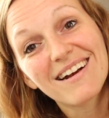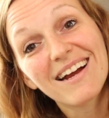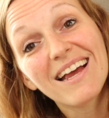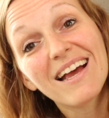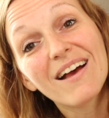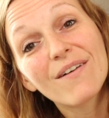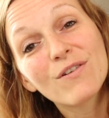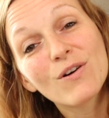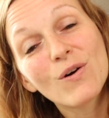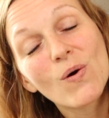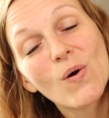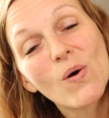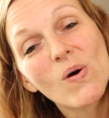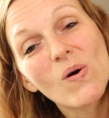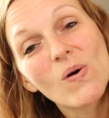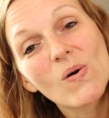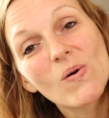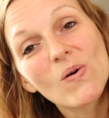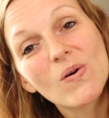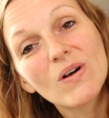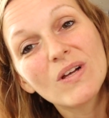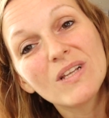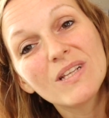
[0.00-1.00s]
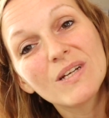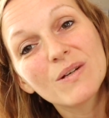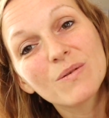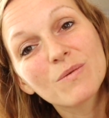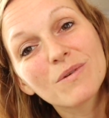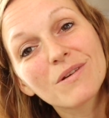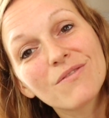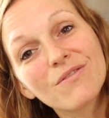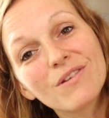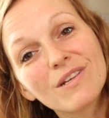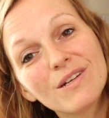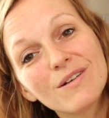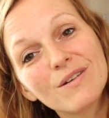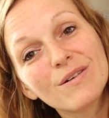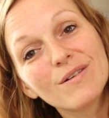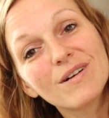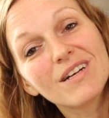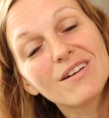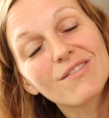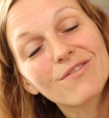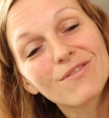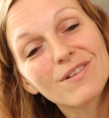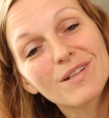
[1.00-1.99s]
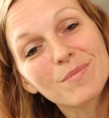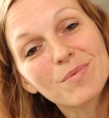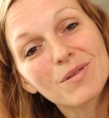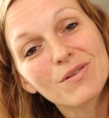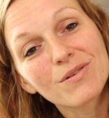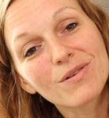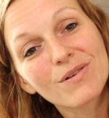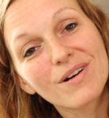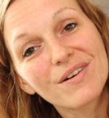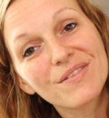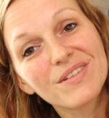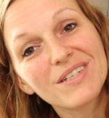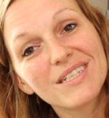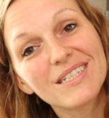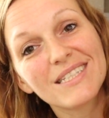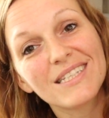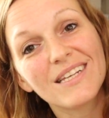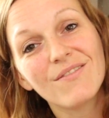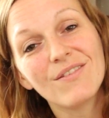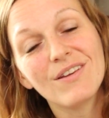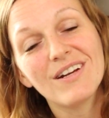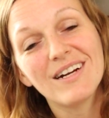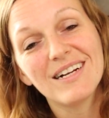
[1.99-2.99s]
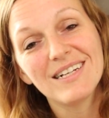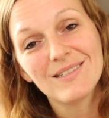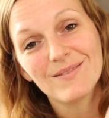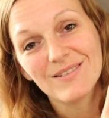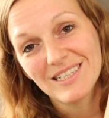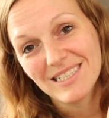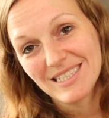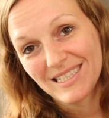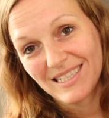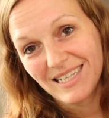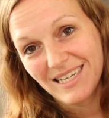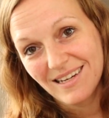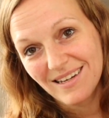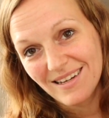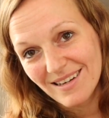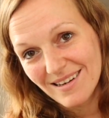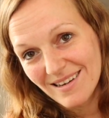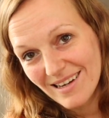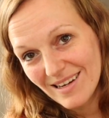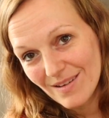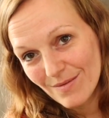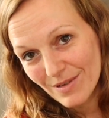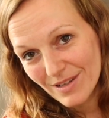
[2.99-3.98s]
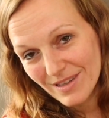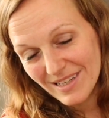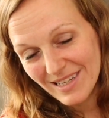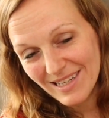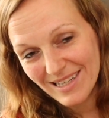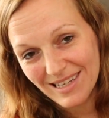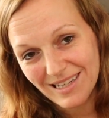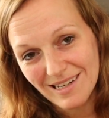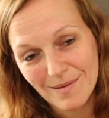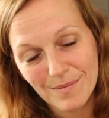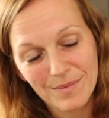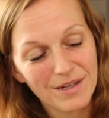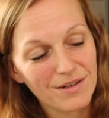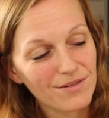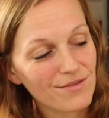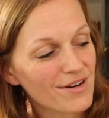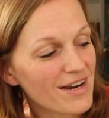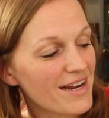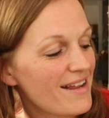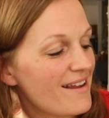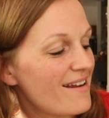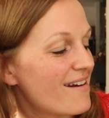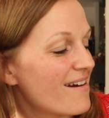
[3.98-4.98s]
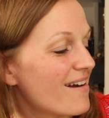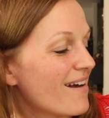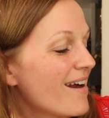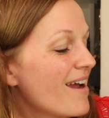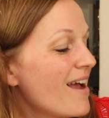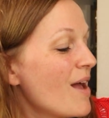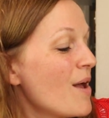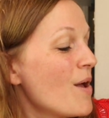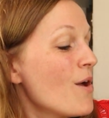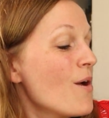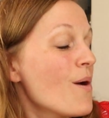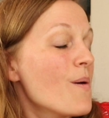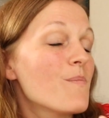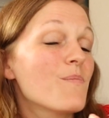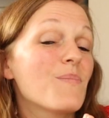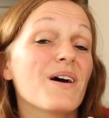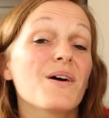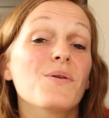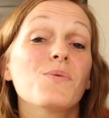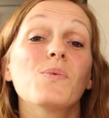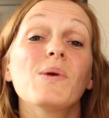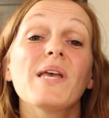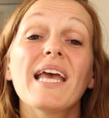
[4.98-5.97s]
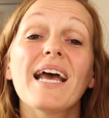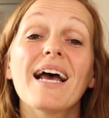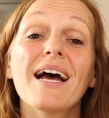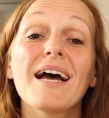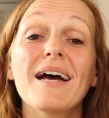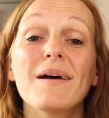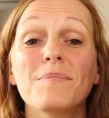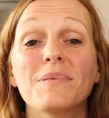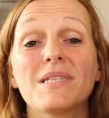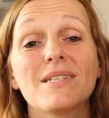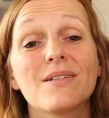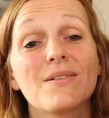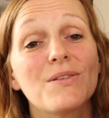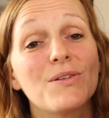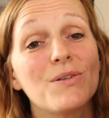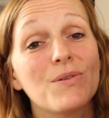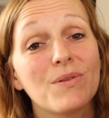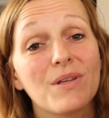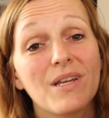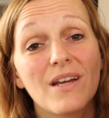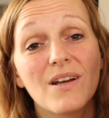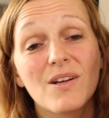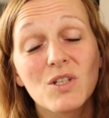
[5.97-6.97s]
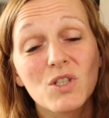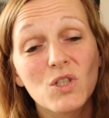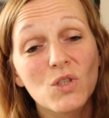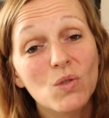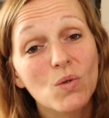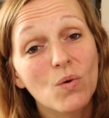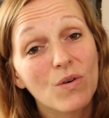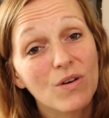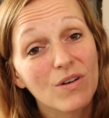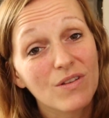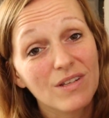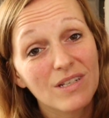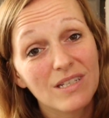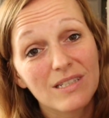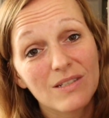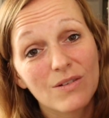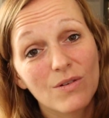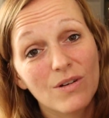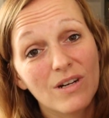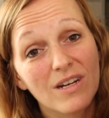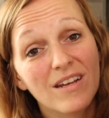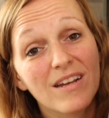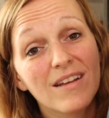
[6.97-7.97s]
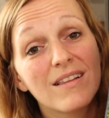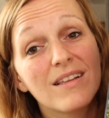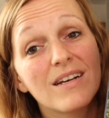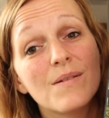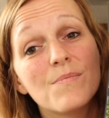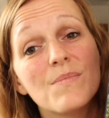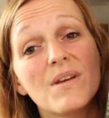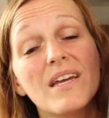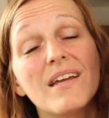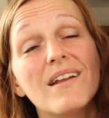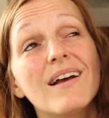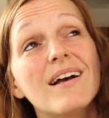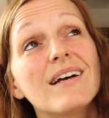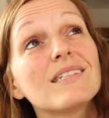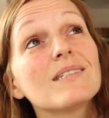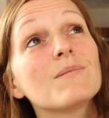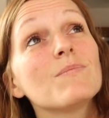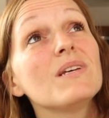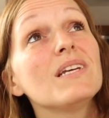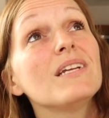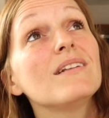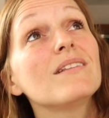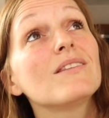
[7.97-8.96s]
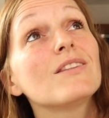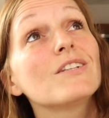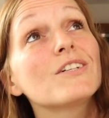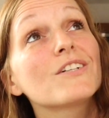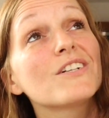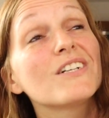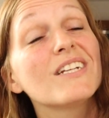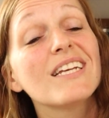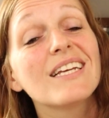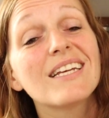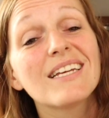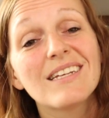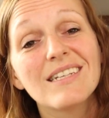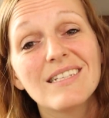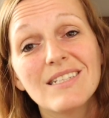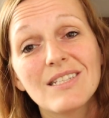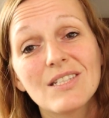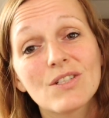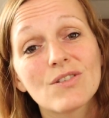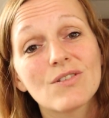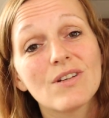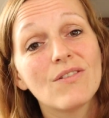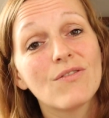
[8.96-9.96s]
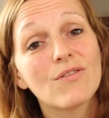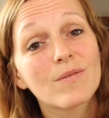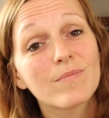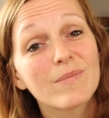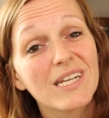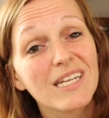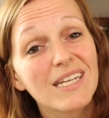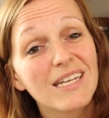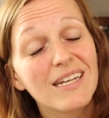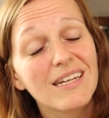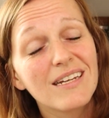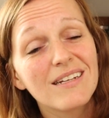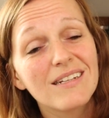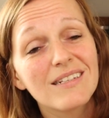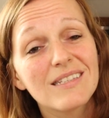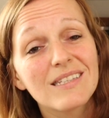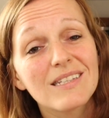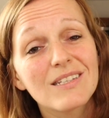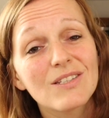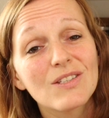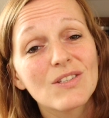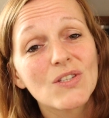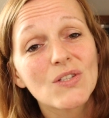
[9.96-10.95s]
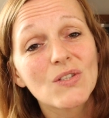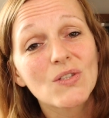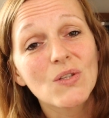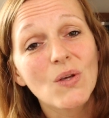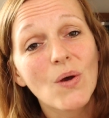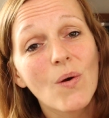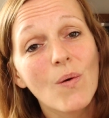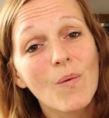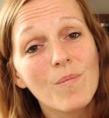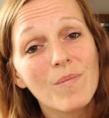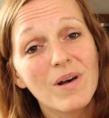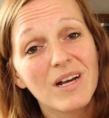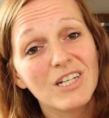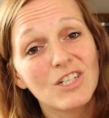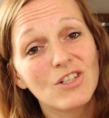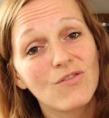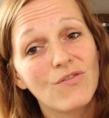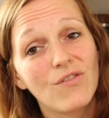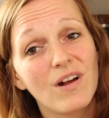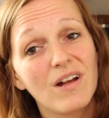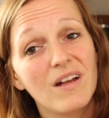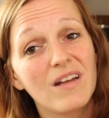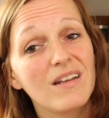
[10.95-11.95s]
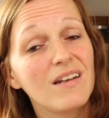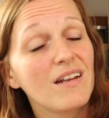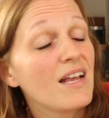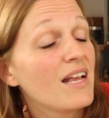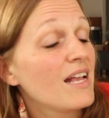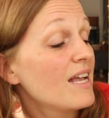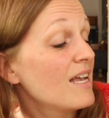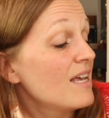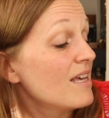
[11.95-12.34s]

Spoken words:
I have a whole review and flip through on this. If you guys want to see it, I will link it above right here. But we absolutely adore this curriculum. It has made learning history for my kids so much fun.